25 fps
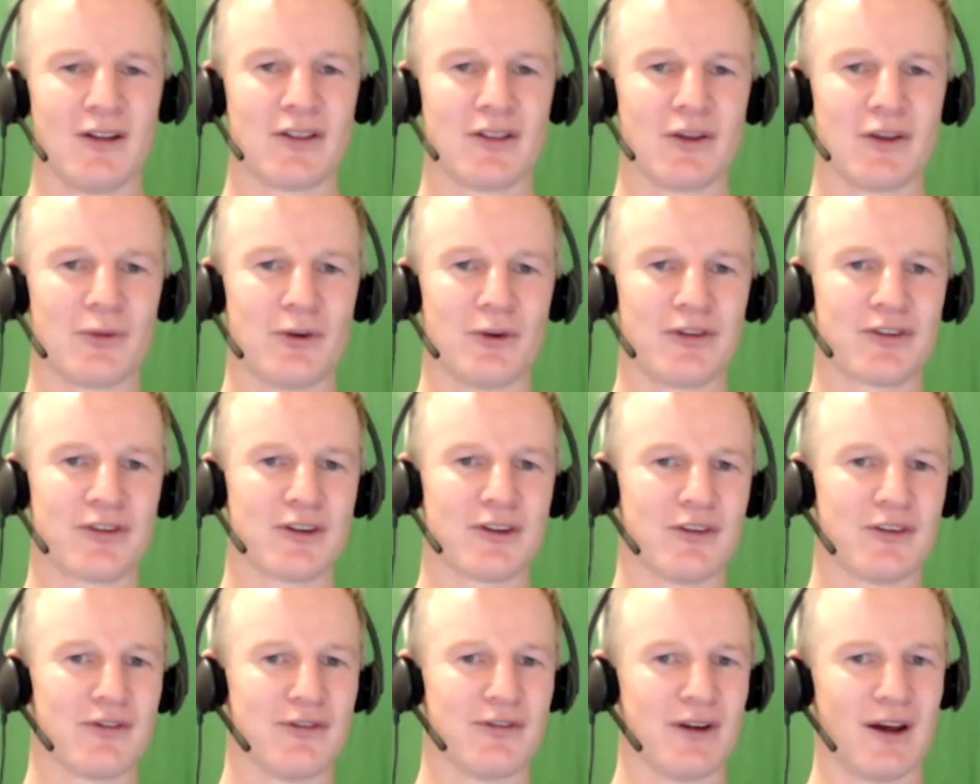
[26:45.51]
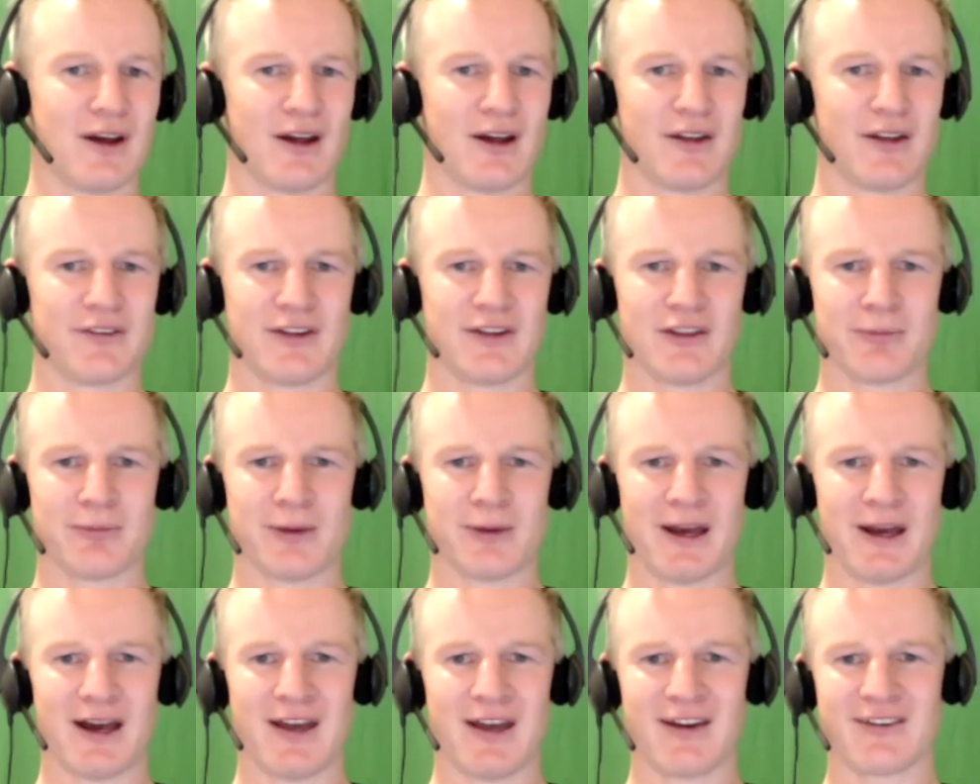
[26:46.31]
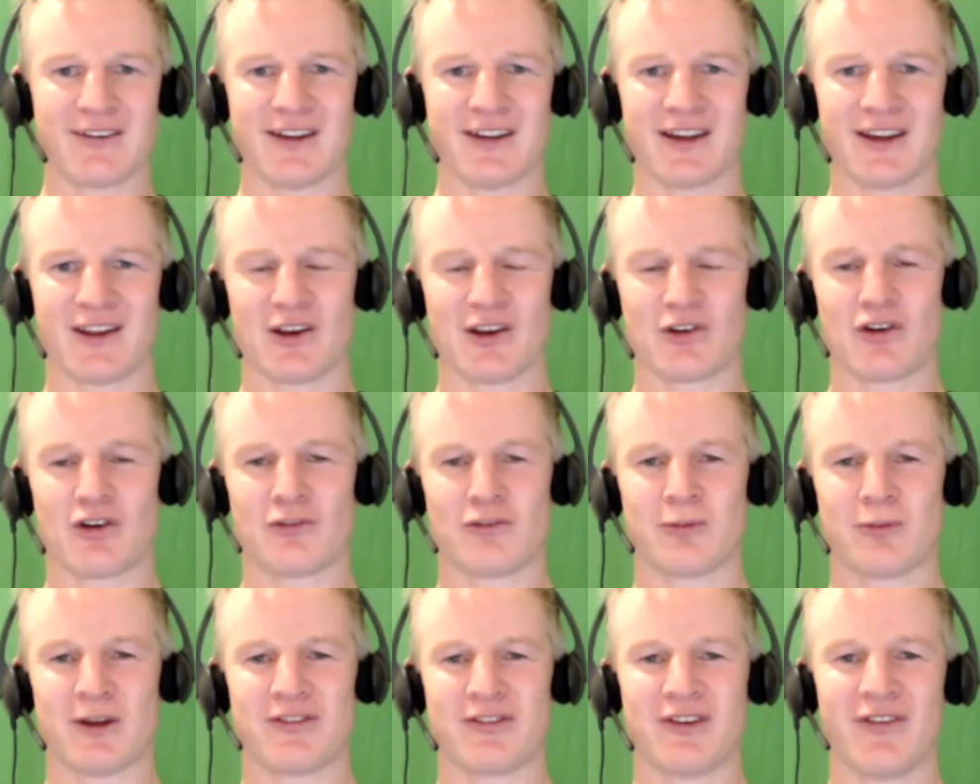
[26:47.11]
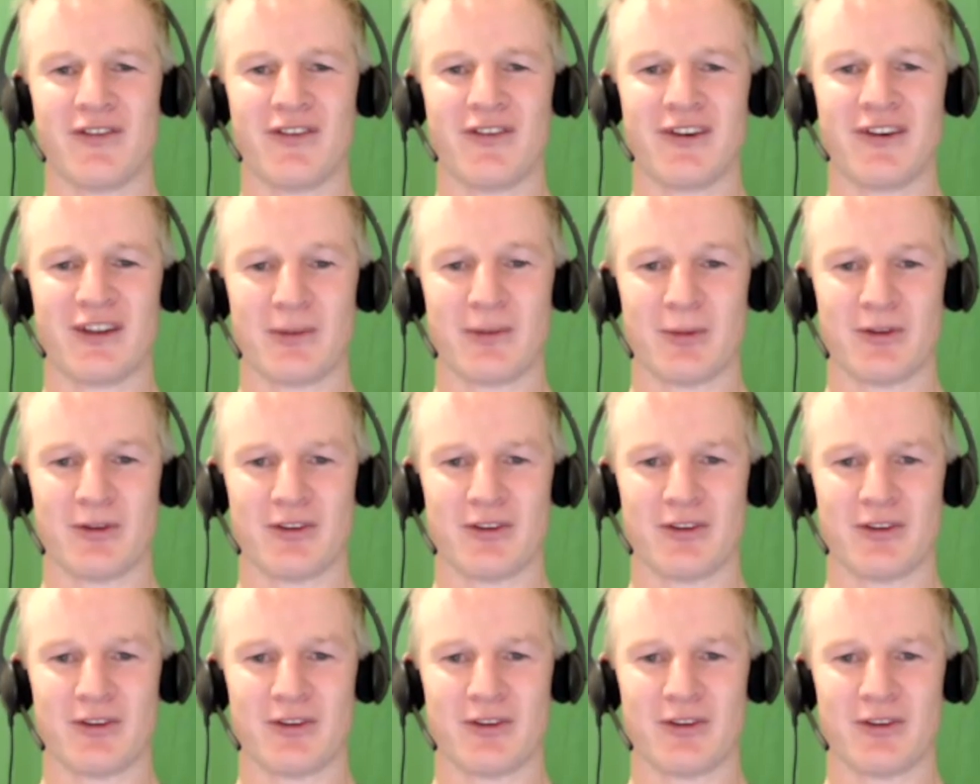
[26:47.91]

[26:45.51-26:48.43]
The risk of uh, death by heart attack increased by 70%.